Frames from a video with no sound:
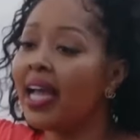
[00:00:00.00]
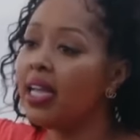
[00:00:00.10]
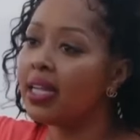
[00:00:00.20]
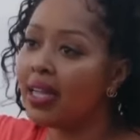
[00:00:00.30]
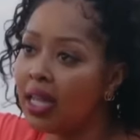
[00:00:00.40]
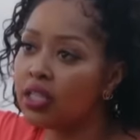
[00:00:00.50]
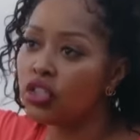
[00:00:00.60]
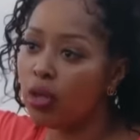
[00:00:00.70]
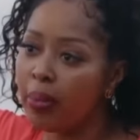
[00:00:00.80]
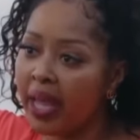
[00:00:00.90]
will
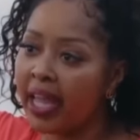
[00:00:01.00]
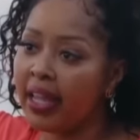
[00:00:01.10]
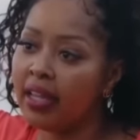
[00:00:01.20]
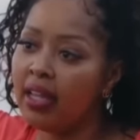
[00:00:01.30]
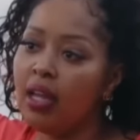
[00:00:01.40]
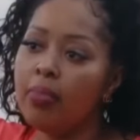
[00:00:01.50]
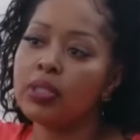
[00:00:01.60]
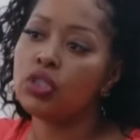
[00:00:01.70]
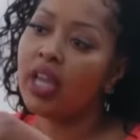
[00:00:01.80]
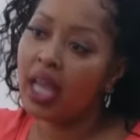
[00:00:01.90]
evolve going
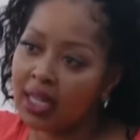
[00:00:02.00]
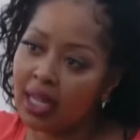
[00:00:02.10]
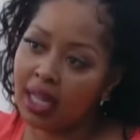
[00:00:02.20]
forward?